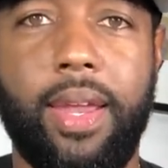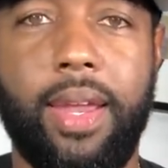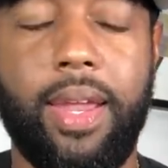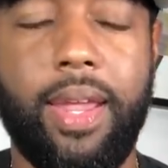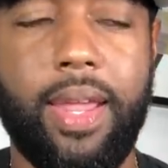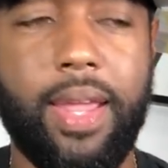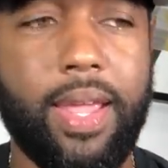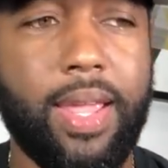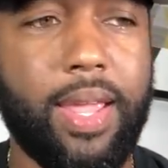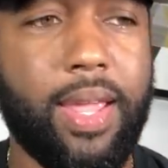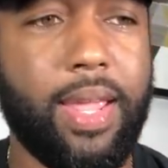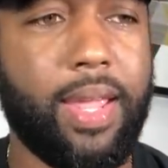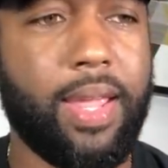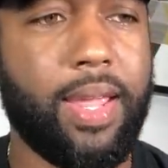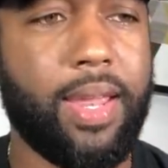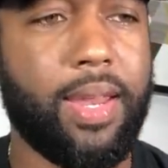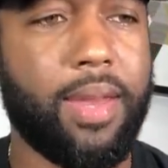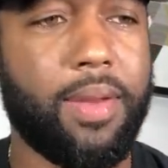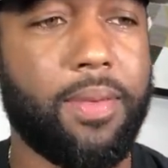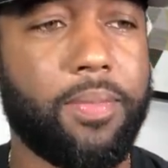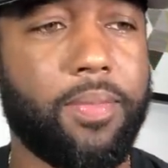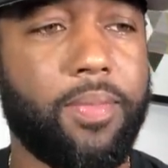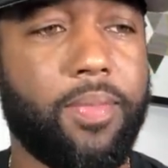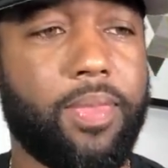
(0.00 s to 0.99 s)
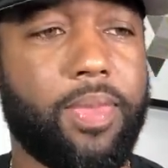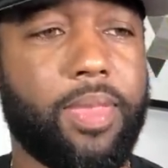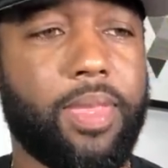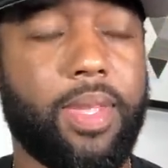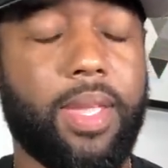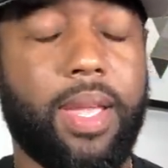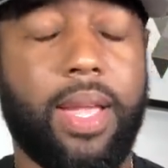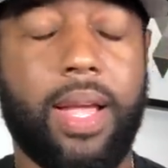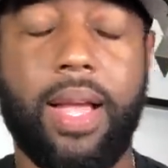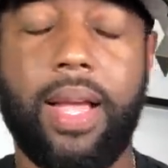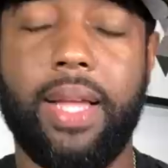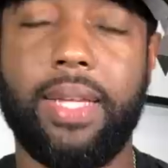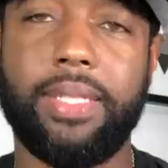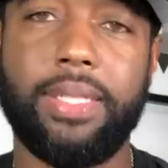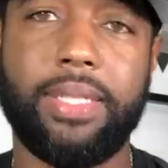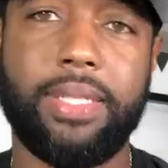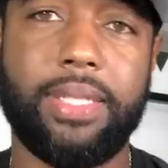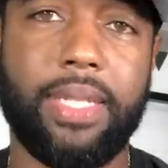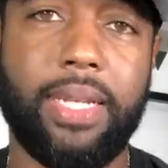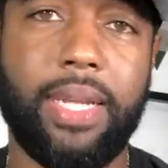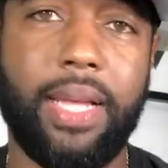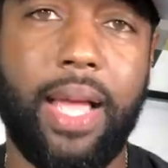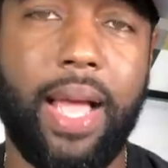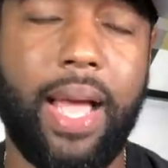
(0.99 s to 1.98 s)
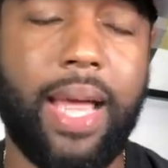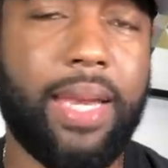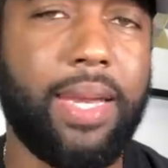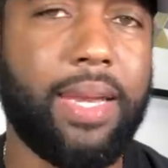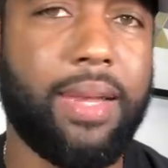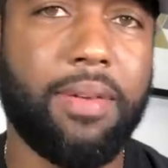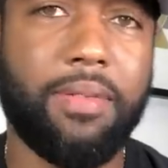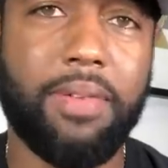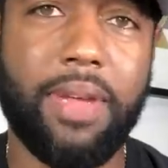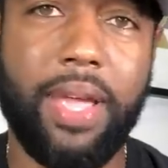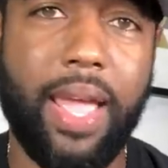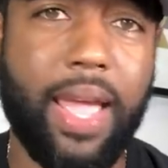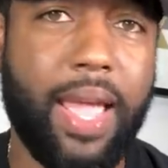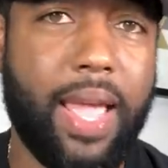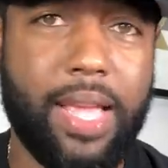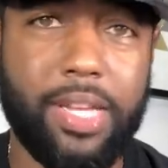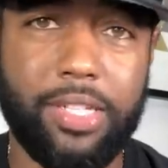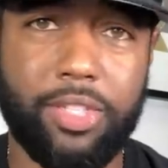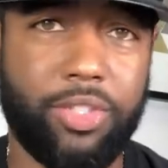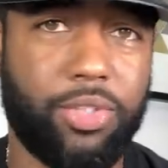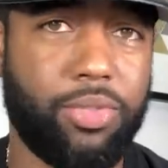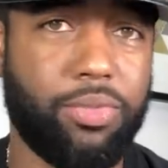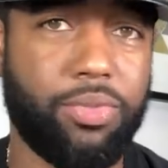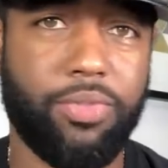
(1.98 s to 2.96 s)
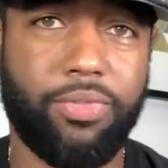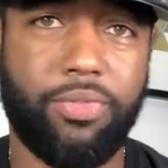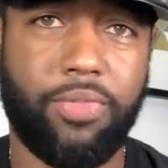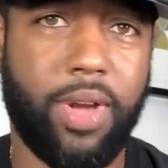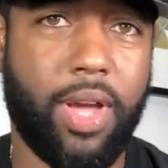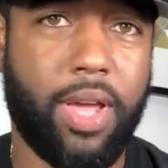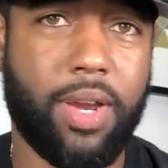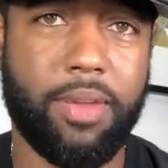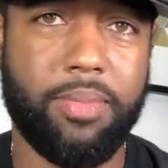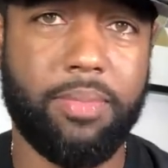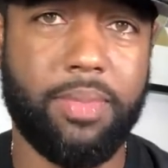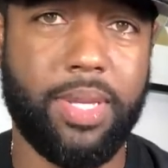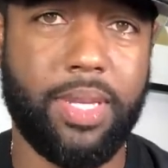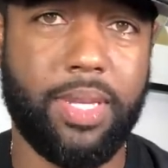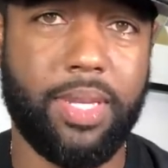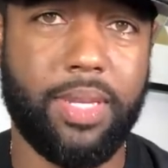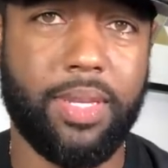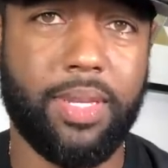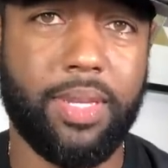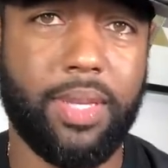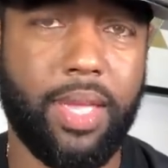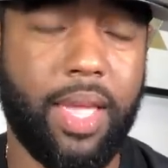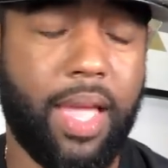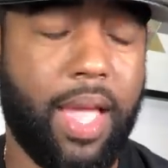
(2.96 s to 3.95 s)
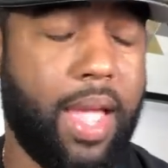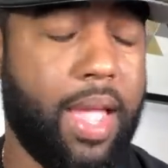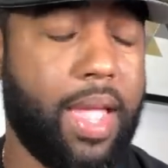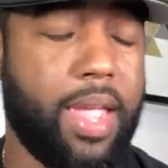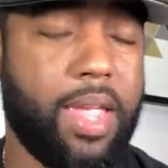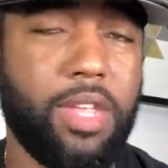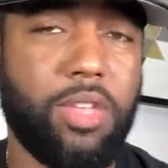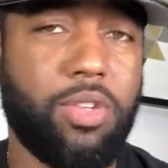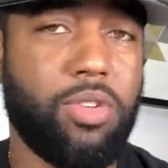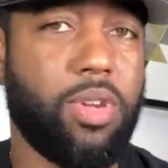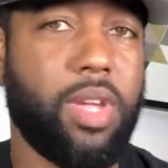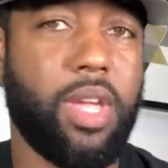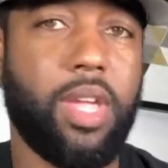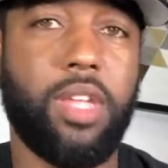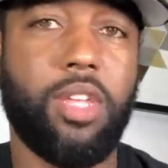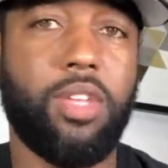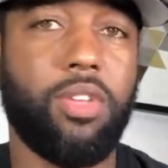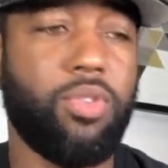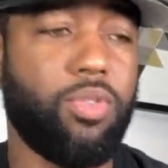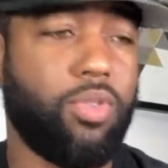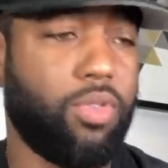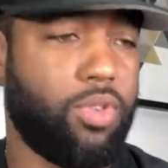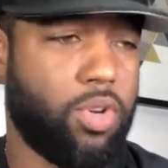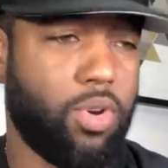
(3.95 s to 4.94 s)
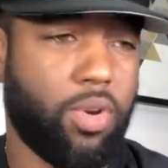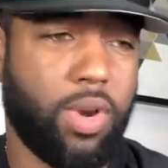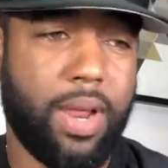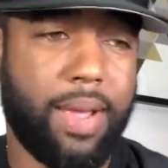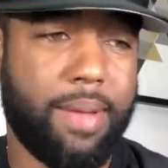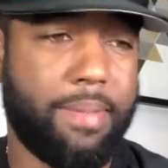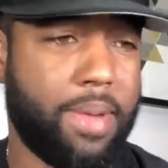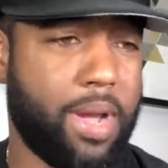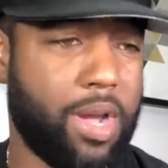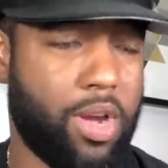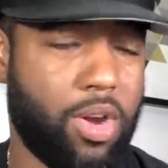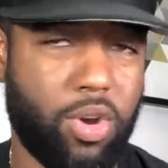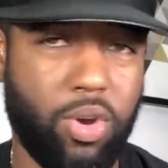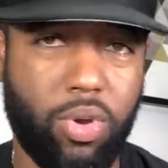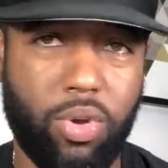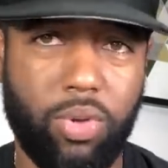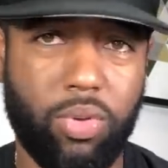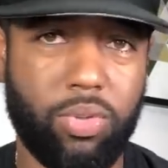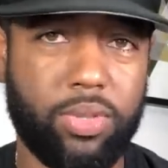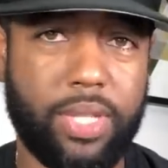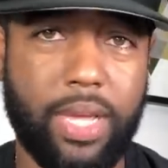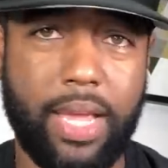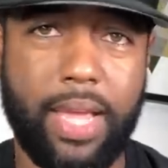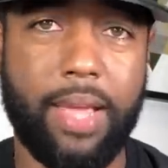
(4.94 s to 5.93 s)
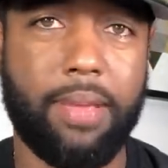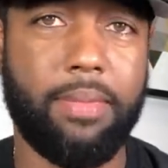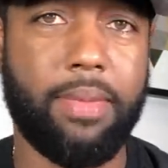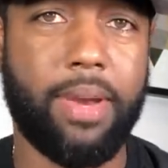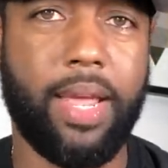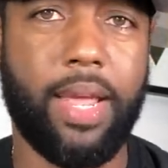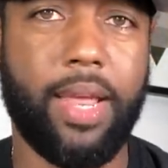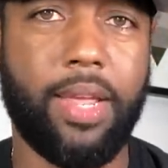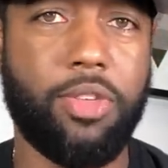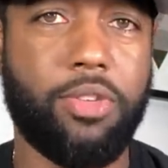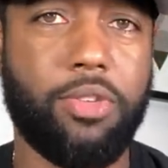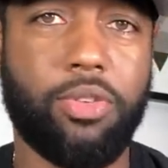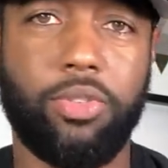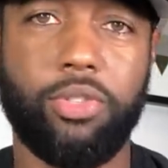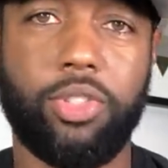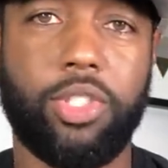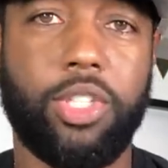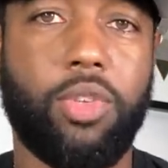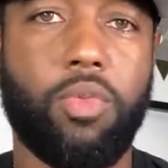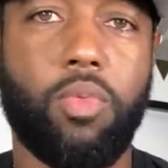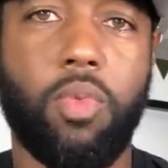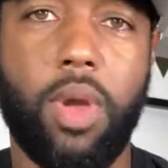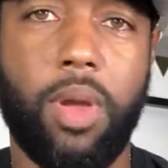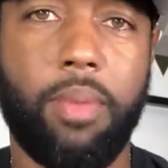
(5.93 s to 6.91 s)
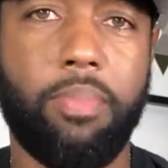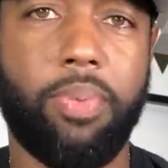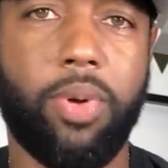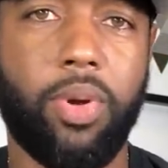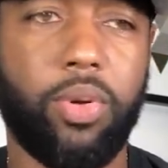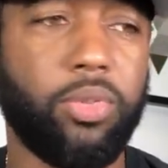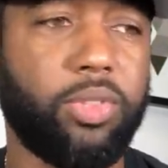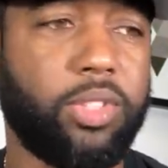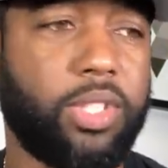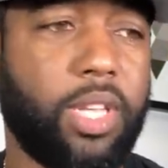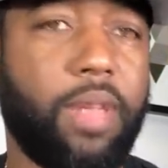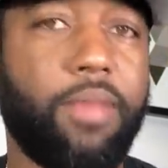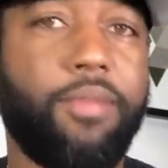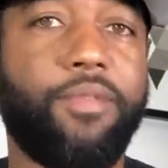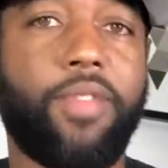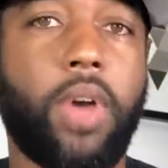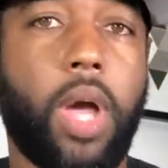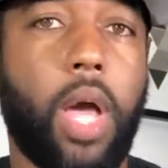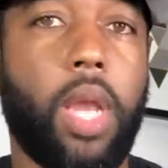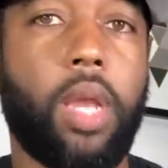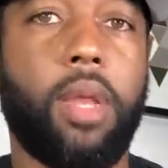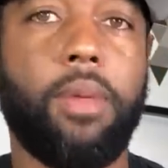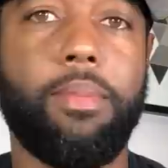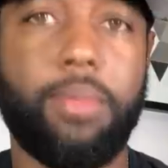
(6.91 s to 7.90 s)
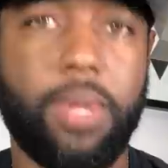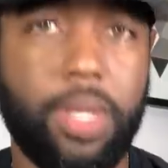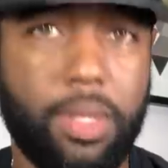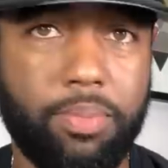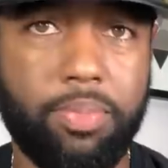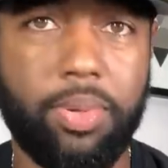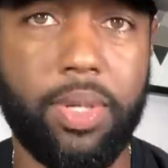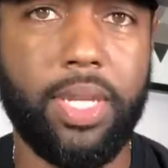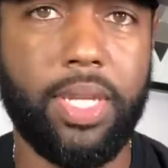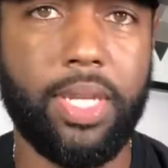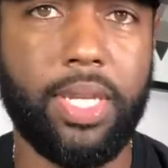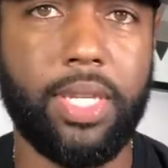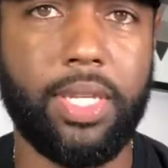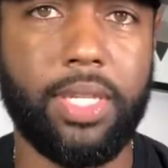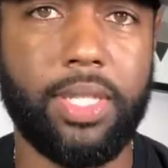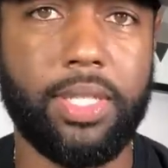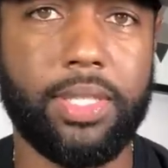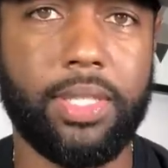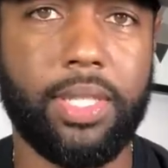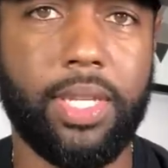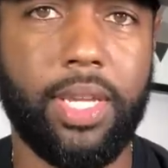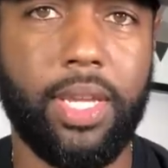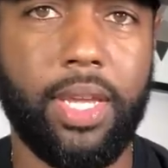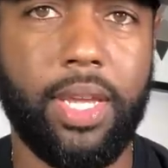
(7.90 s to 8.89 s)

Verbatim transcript: And I said, I never asked you to follow me. I ain't you ain't you go down my whole timeline. You don't see one post say follow me, please.